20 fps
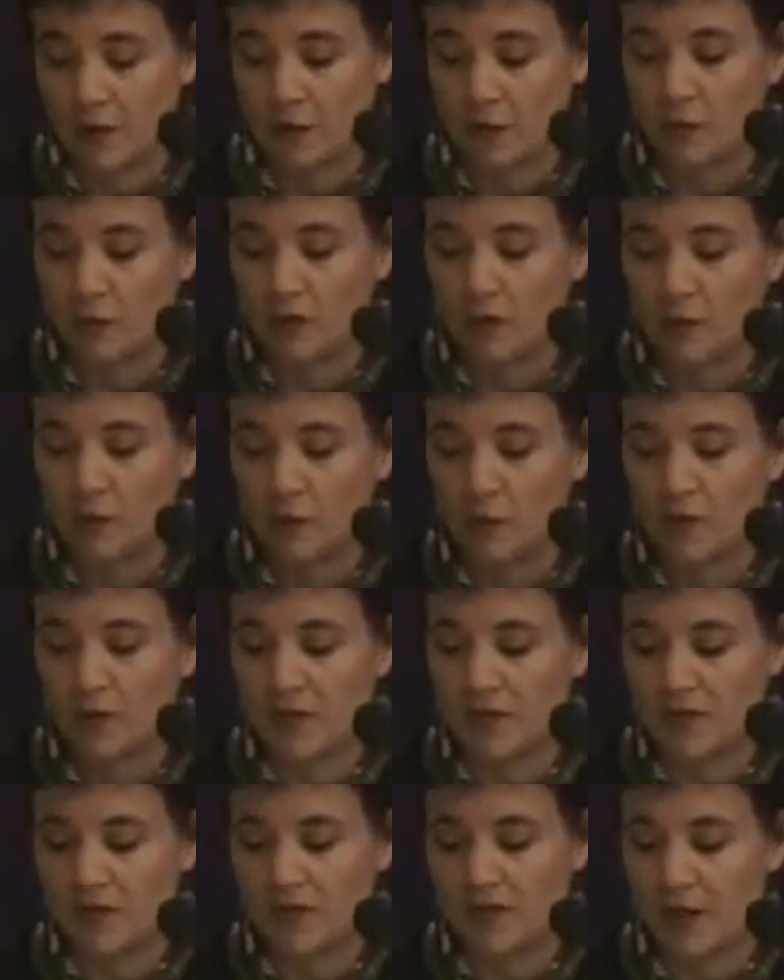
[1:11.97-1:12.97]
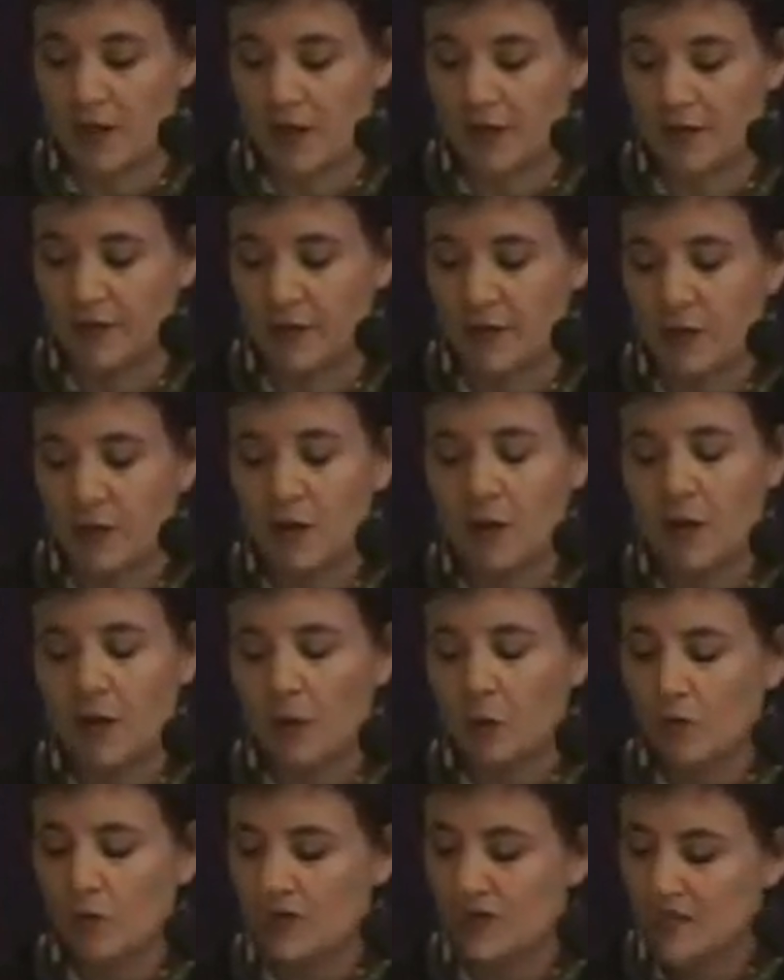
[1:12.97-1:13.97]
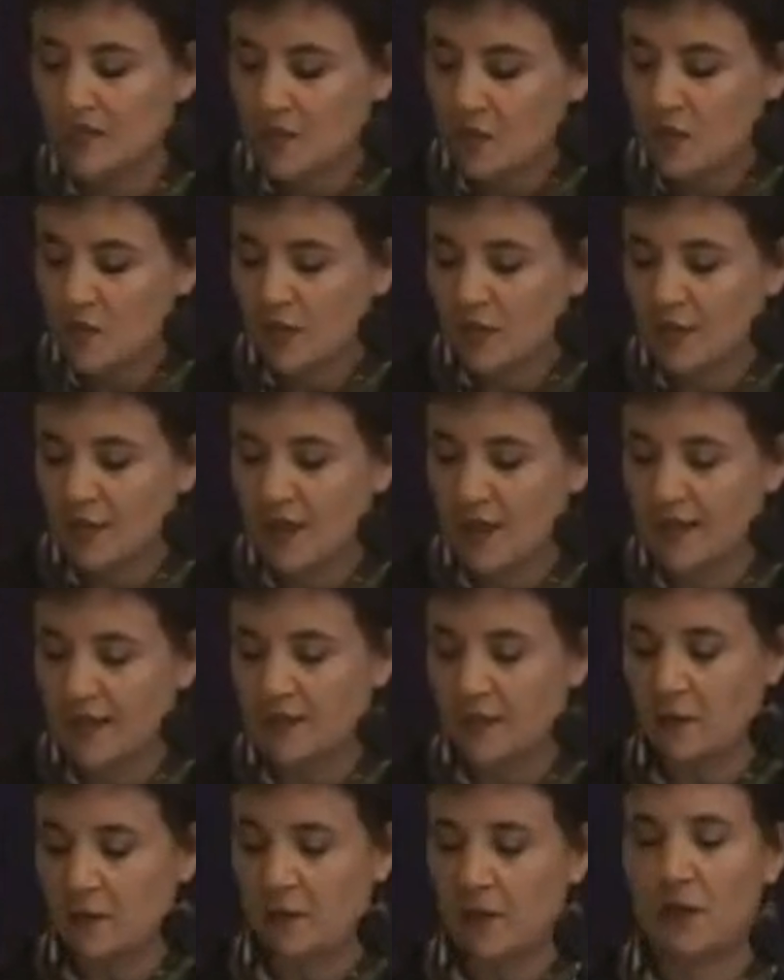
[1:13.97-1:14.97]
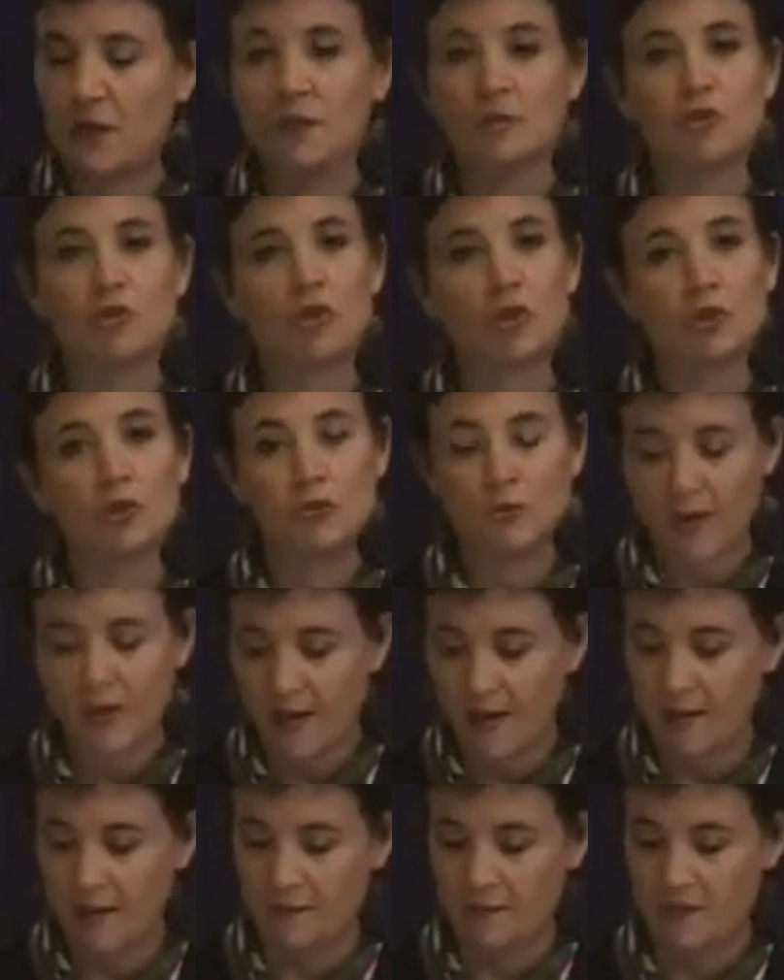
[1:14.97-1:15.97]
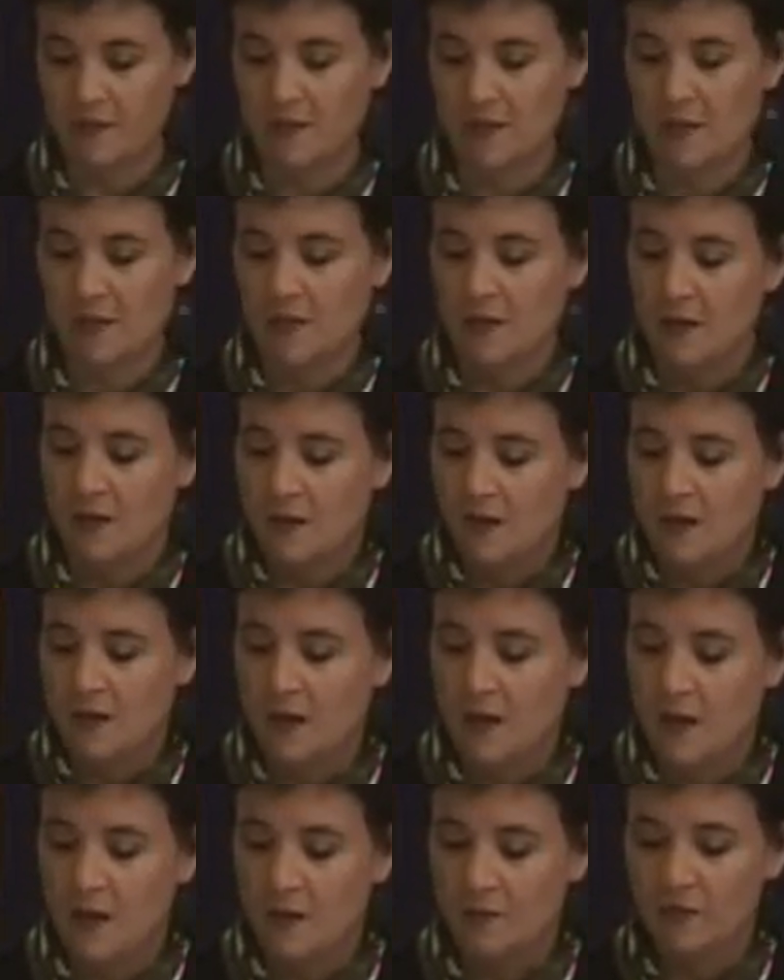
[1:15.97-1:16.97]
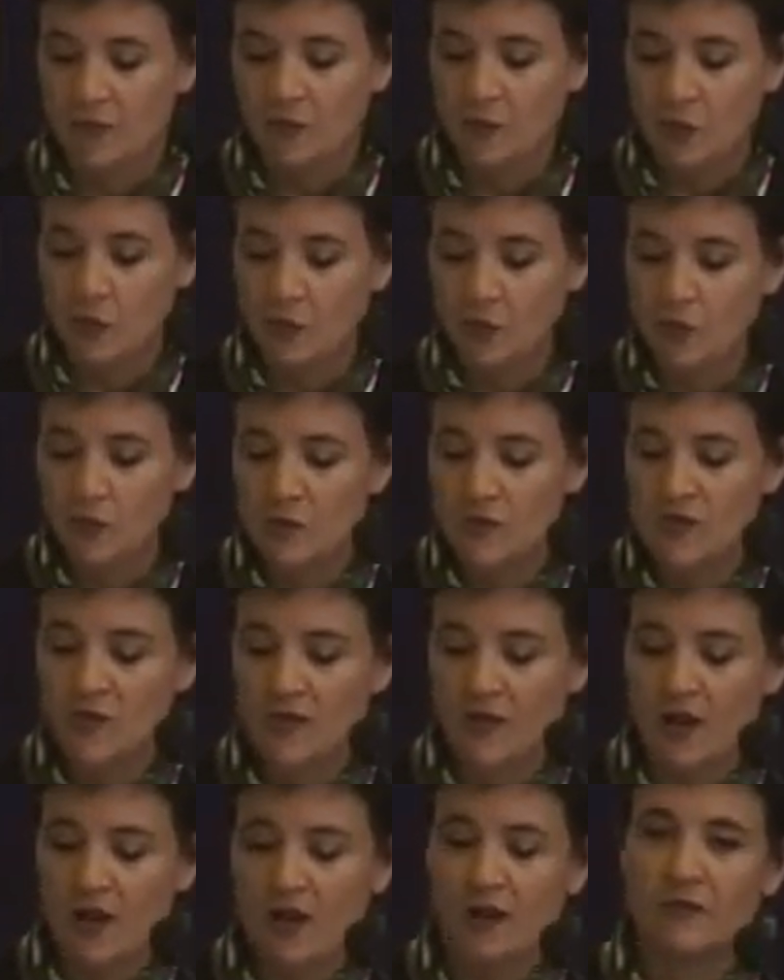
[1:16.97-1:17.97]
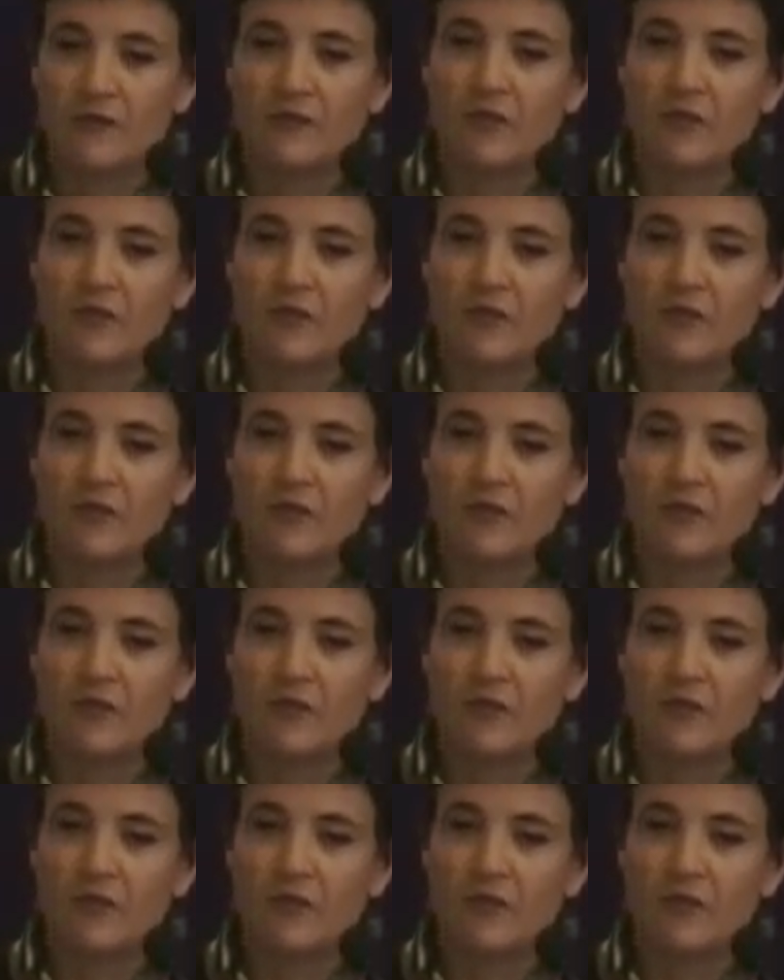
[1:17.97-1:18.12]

within reproductive health were essentially lined up in two camps. Those that have